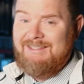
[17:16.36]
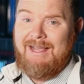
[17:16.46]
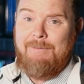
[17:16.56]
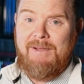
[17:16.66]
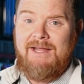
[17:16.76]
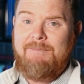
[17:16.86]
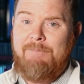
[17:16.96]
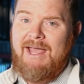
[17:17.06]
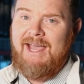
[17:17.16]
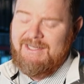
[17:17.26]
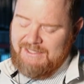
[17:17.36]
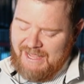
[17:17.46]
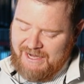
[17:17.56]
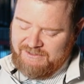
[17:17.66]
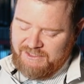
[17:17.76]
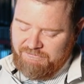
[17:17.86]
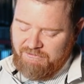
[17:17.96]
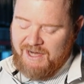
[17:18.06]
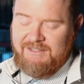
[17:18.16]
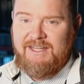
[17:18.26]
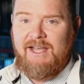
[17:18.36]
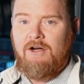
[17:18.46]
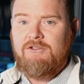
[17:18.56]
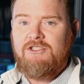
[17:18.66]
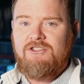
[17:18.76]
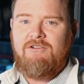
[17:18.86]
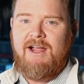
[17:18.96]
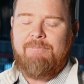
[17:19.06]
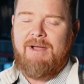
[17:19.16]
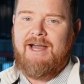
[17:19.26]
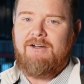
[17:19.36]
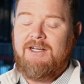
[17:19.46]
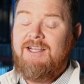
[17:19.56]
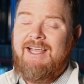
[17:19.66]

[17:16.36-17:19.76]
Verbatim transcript: Take a pen and pad and actually write down your strike pattern.